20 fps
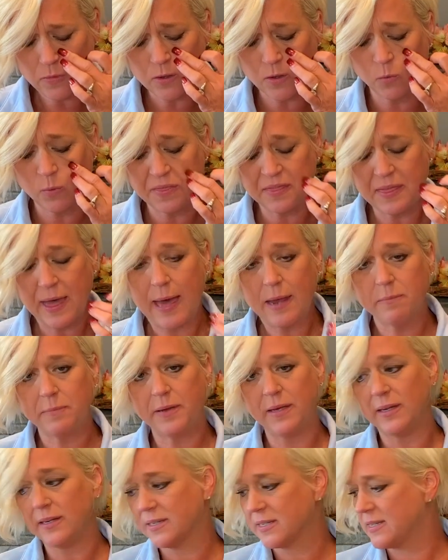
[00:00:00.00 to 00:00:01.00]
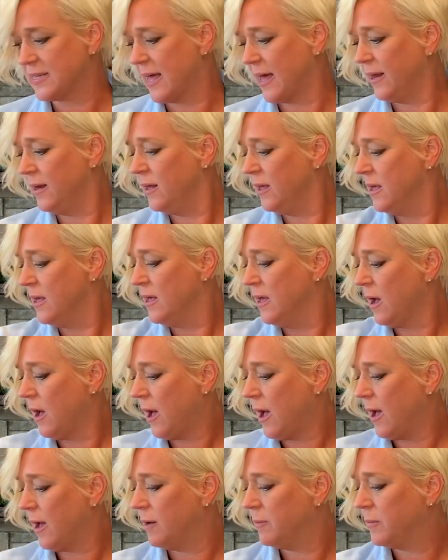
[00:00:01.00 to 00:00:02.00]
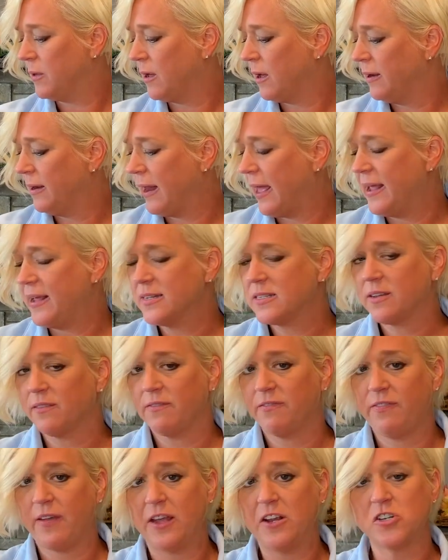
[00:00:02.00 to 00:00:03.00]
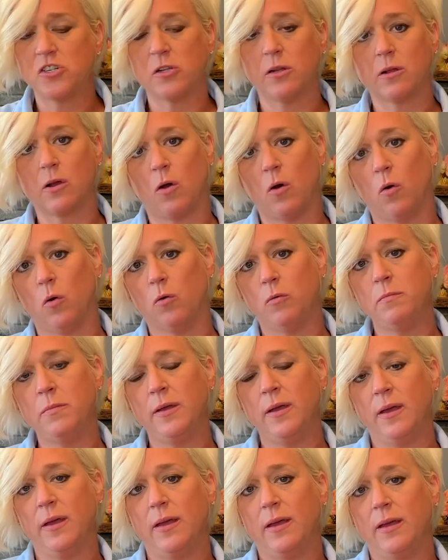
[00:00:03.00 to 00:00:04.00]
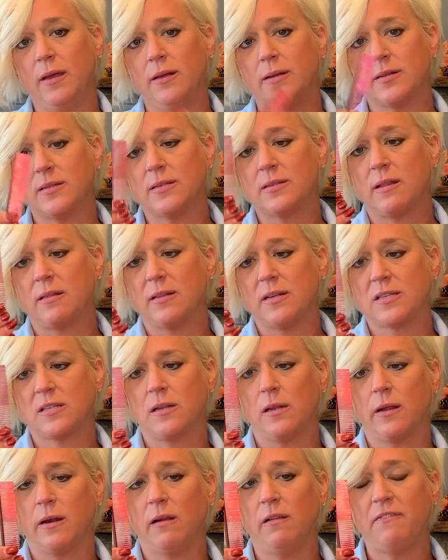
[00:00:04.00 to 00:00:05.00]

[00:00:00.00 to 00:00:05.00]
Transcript: With that being said, a nice facial comb is this little